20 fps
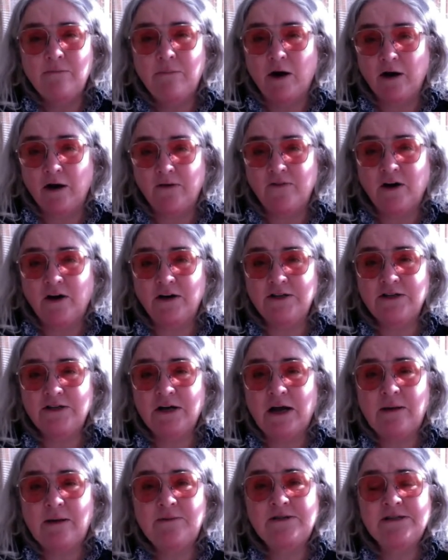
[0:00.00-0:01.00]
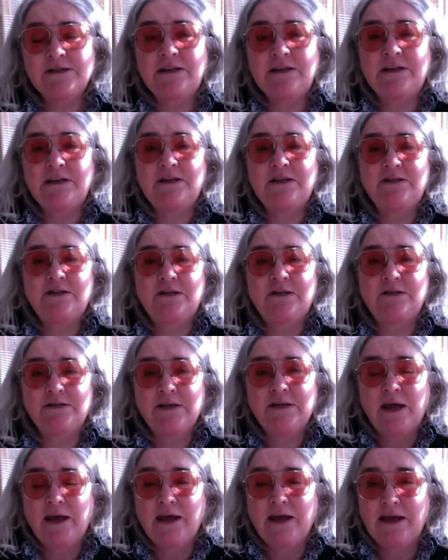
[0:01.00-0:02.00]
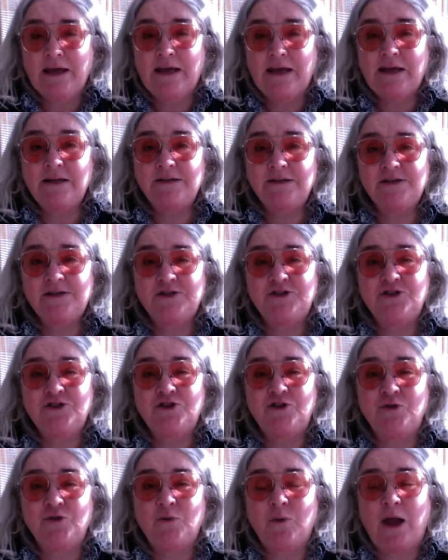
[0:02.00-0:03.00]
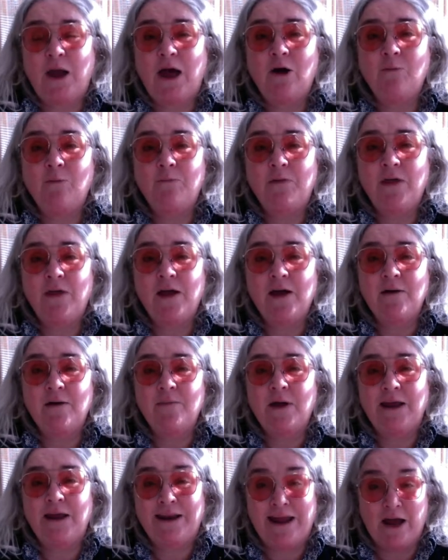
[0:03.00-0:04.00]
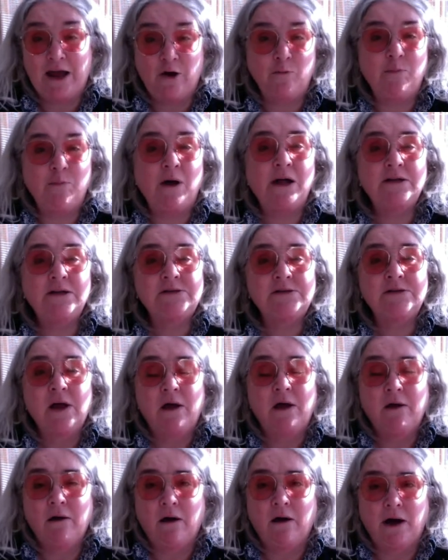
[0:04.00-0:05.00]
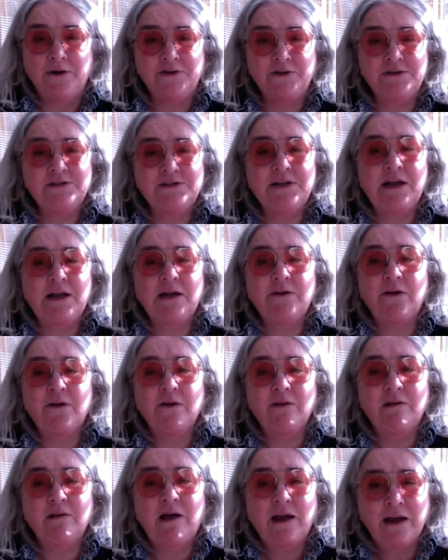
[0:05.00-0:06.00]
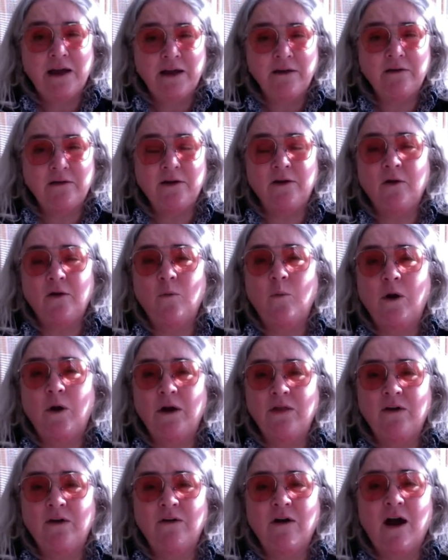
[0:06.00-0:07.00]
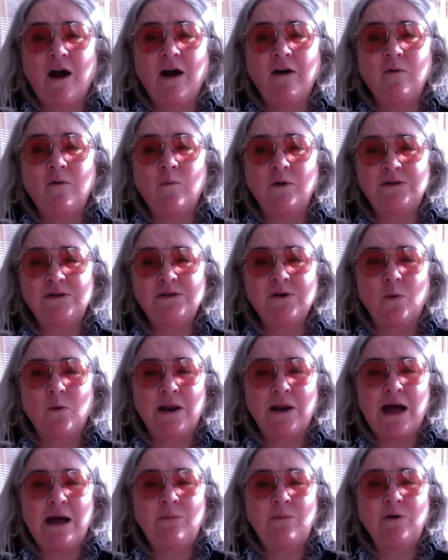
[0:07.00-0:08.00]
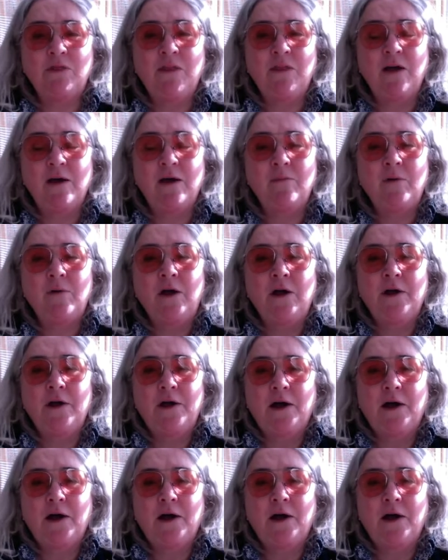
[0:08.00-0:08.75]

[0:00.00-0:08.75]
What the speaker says: Part of our job as clinicians is to help them and help us understand our client, where they are, what's going on with them.